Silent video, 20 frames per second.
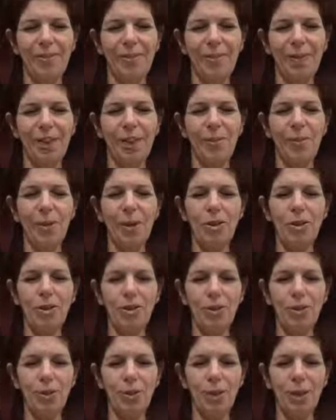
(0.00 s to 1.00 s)
I was
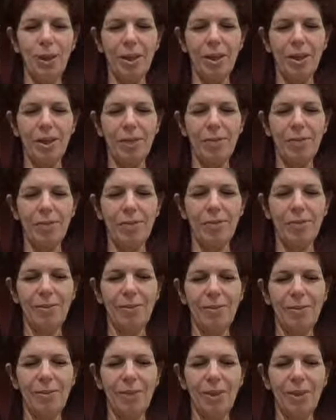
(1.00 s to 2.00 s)
your twin.
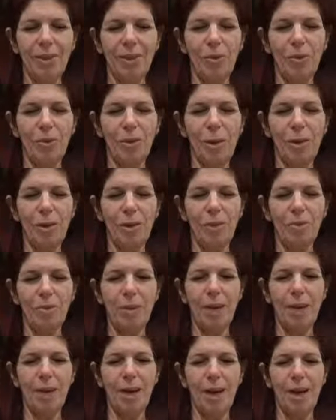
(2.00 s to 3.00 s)
You reminded
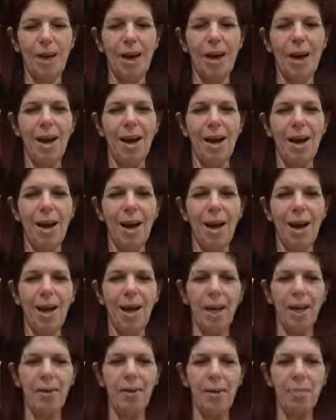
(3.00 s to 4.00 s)
me. I
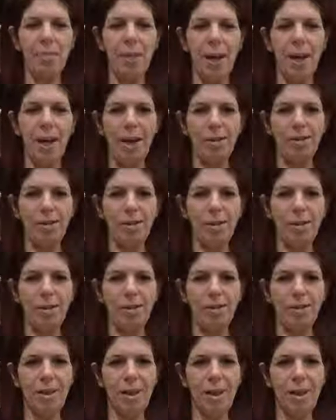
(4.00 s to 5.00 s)
had the badge that
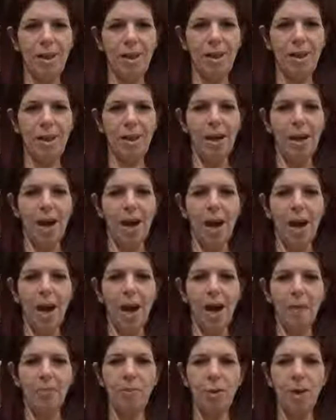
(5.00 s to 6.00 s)
said,
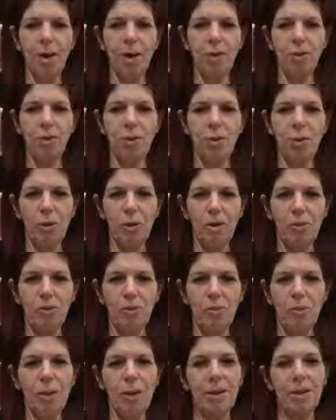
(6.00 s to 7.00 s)
"I'm not
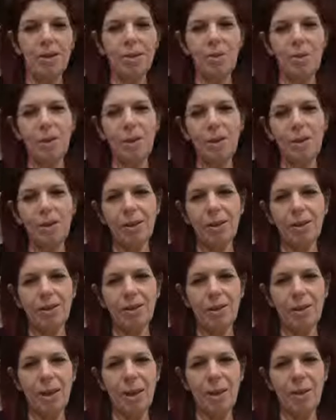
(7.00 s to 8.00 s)
Joyce," because we look the
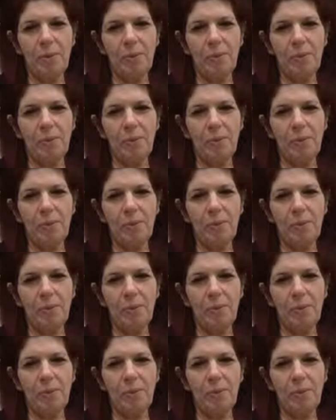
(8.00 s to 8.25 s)
same.